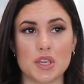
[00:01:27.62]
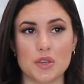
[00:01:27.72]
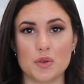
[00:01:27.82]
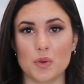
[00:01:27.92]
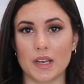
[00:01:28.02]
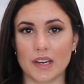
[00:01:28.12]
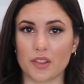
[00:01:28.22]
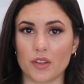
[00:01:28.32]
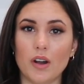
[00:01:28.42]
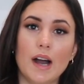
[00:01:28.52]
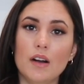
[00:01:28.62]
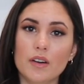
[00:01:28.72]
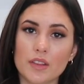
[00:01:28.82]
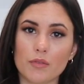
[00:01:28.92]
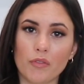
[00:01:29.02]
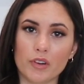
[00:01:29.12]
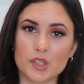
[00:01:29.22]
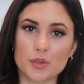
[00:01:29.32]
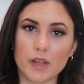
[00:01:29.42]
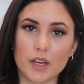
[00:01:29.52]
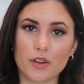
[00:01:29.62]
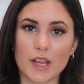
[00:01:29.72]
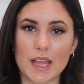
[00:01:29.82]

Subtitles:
you let it thaw out in the refrigerator,